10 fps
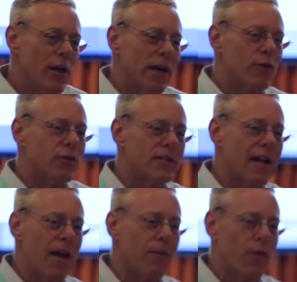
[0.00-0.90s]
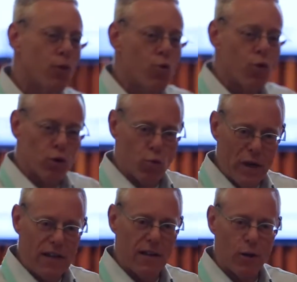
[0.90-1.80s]
we understand that the world
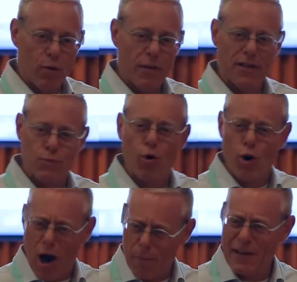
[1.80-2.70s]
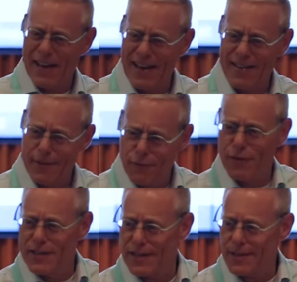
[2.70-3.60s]
we deal with is more complicated than
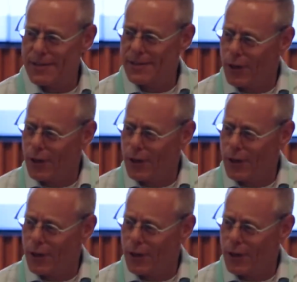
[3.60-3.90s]
physics.